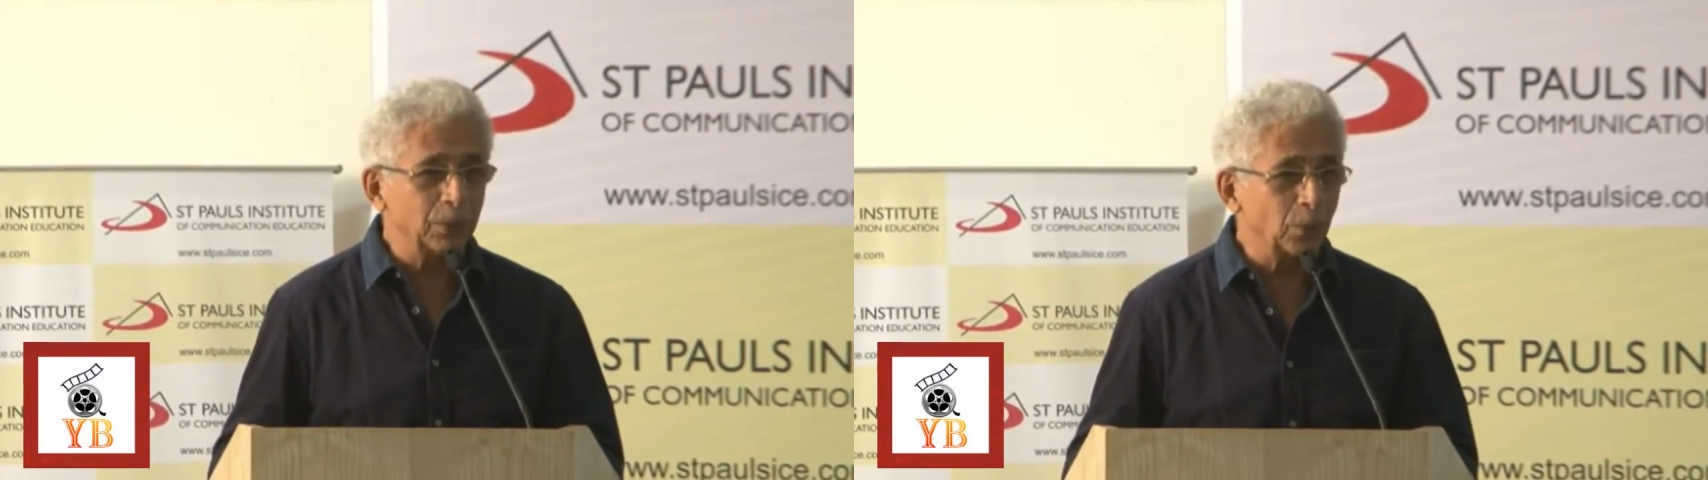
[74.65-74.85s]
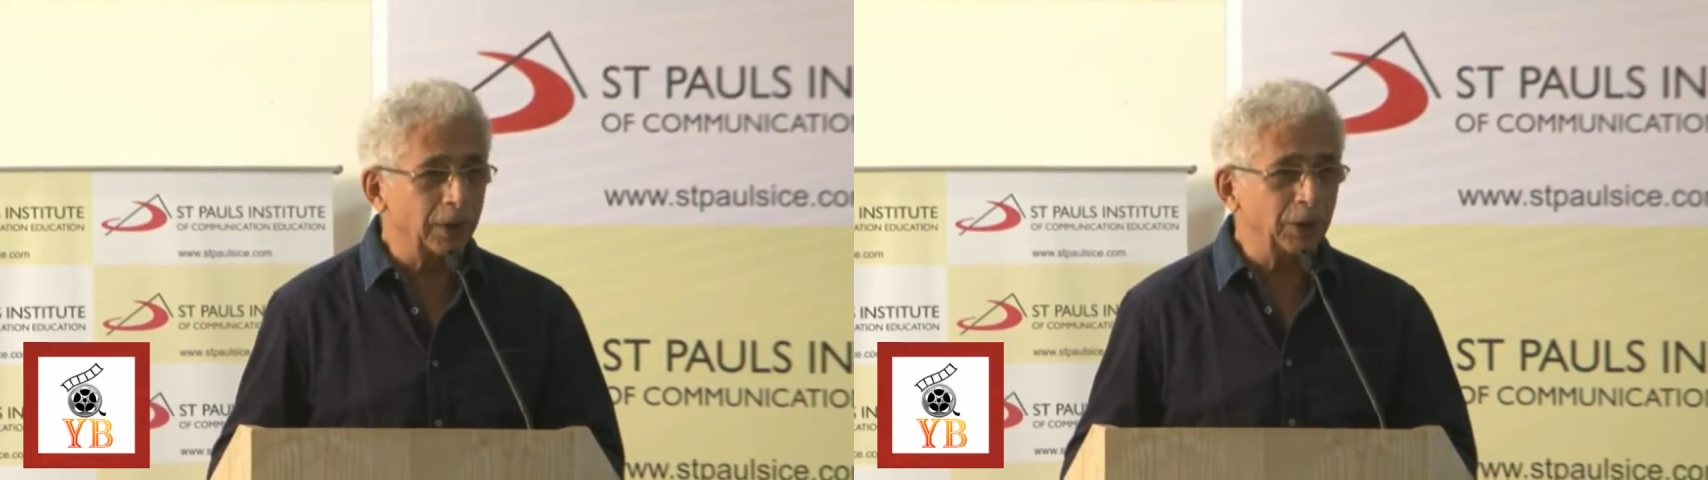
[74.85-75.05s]

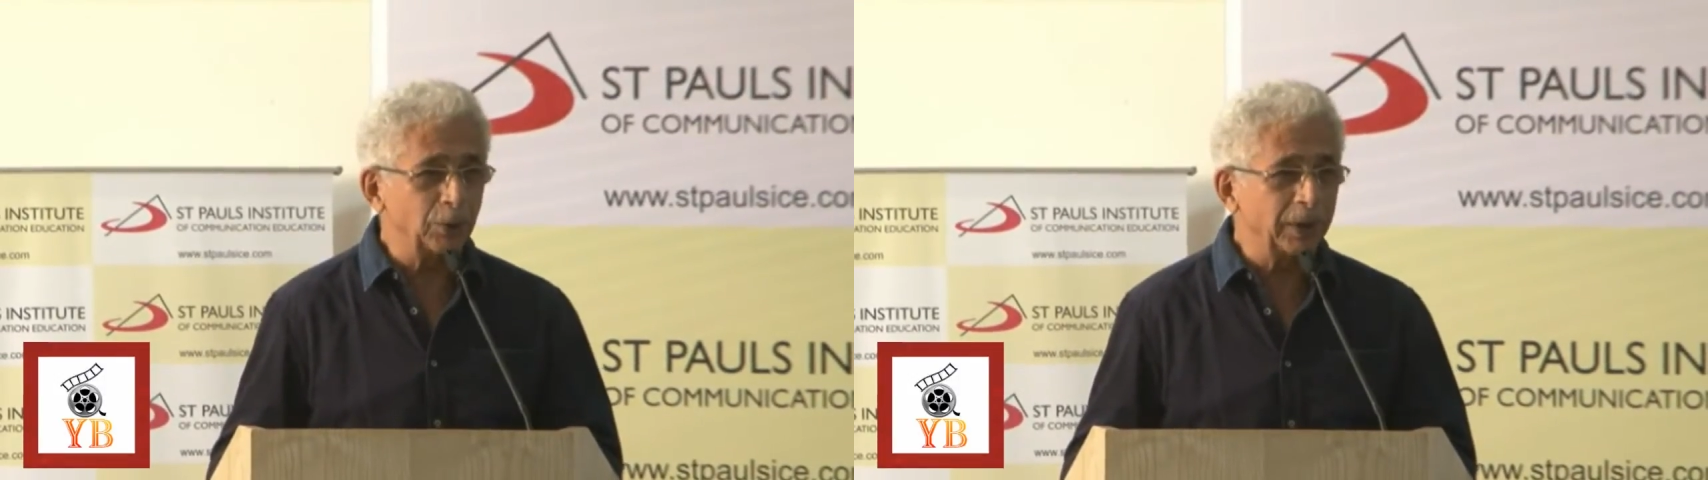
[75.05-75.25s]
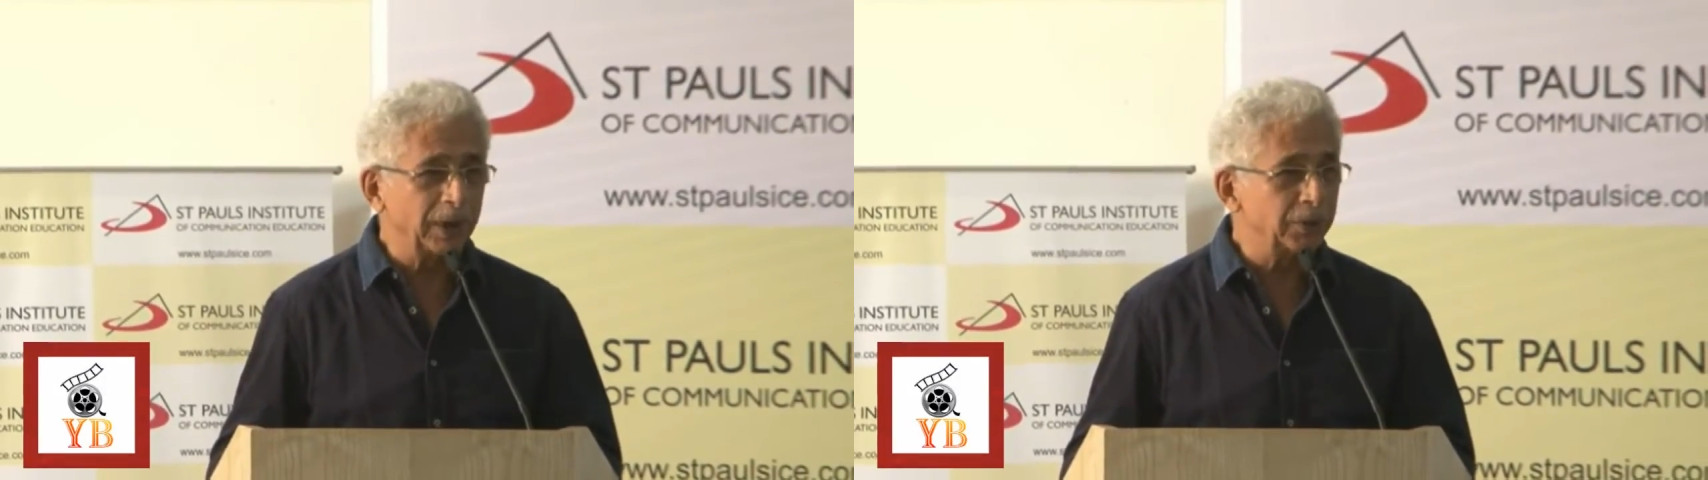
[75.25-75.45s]
about
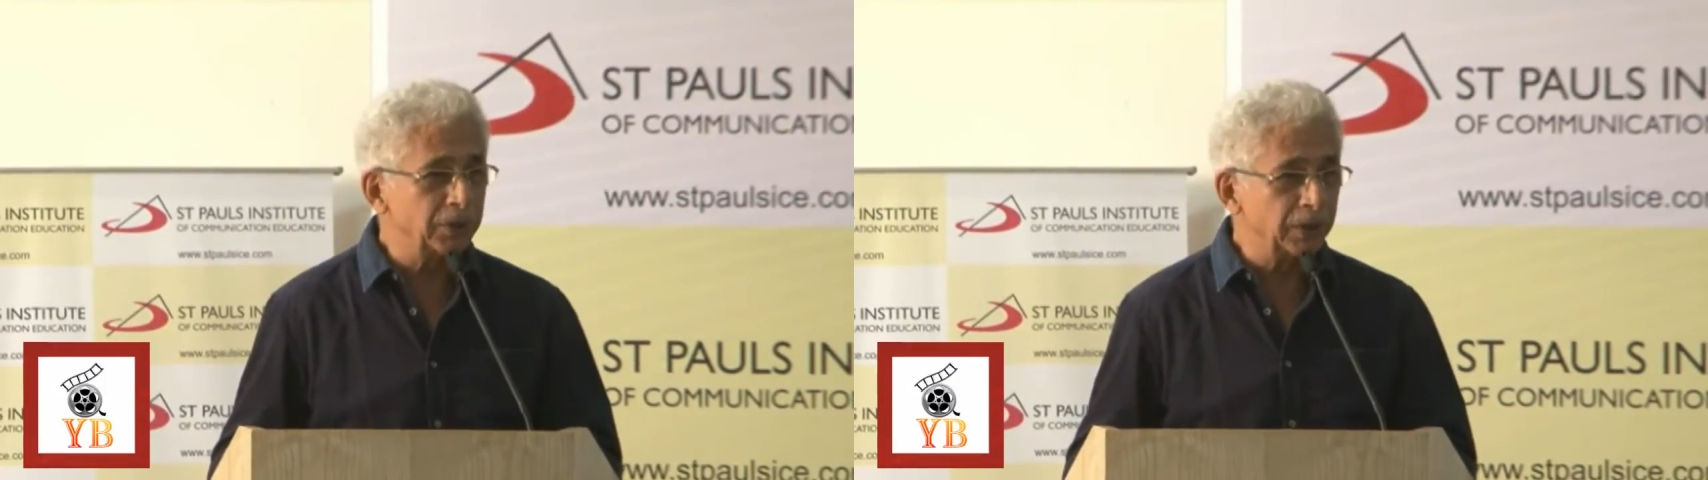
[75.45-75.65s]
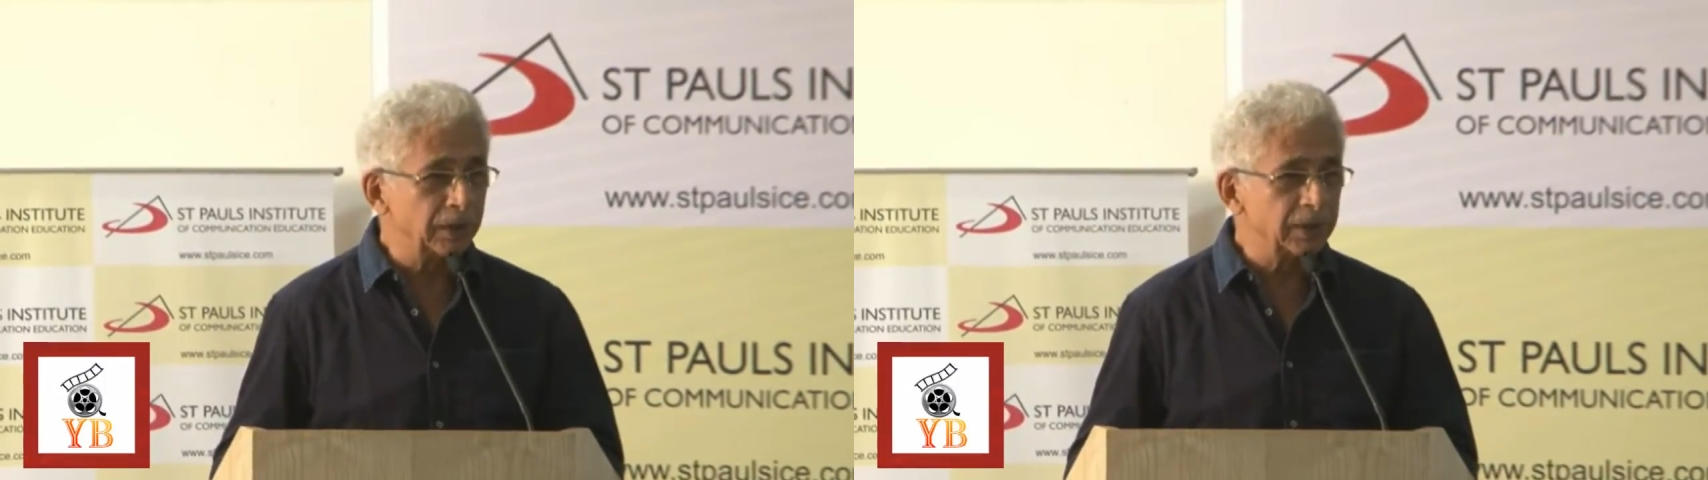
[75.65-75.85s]
wanting to become
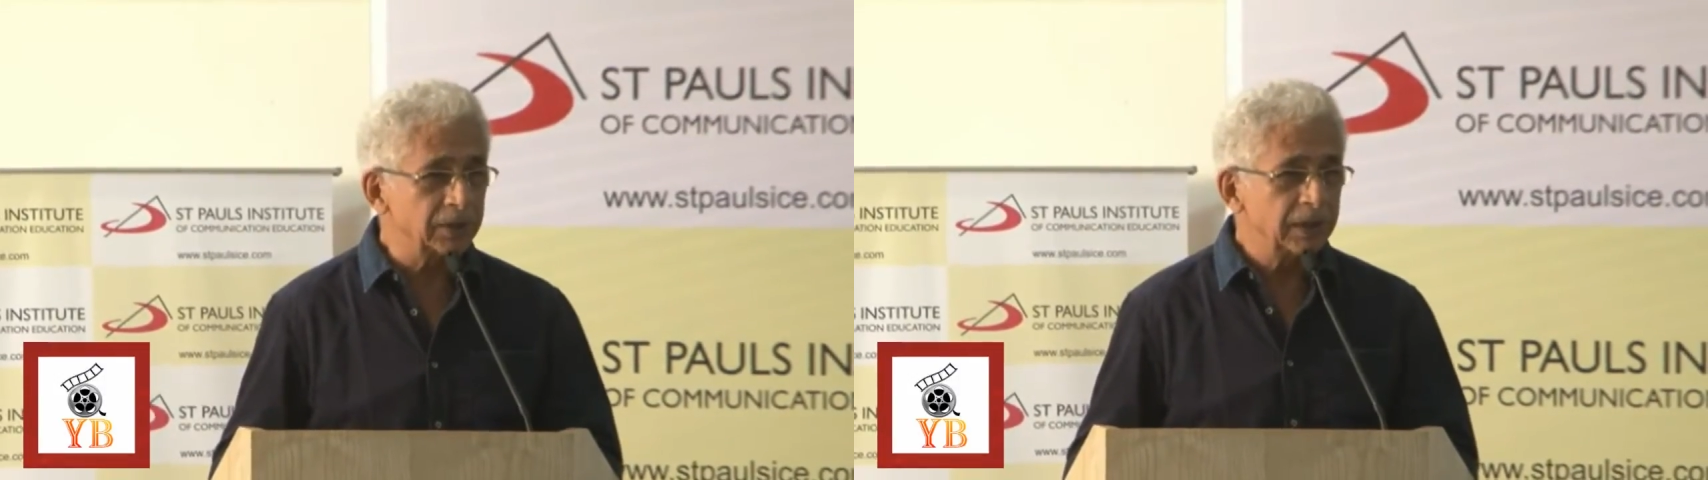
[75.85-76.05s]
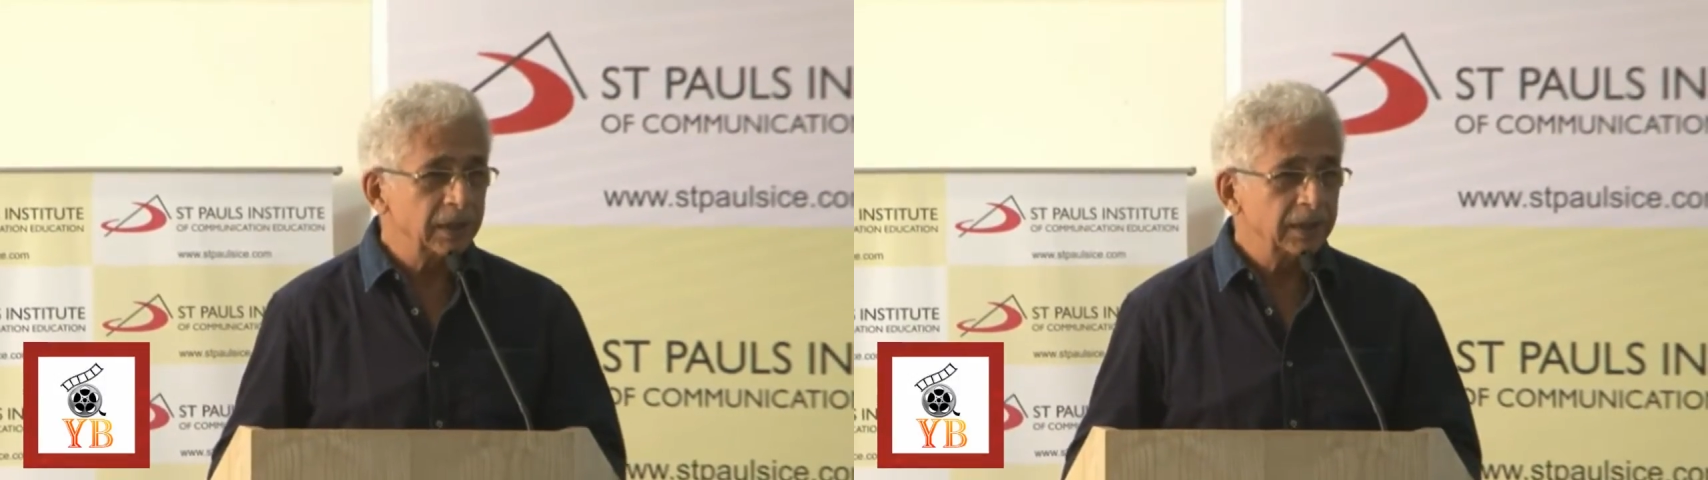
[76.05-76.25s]
a
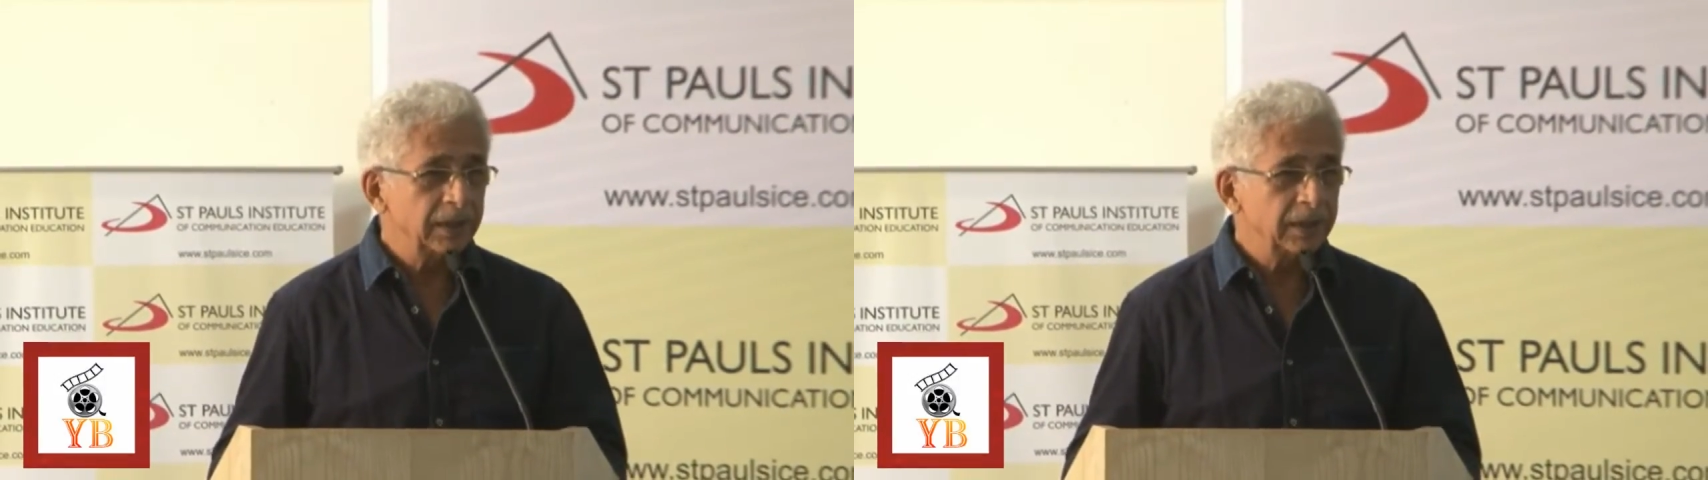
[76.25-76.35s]
journalist.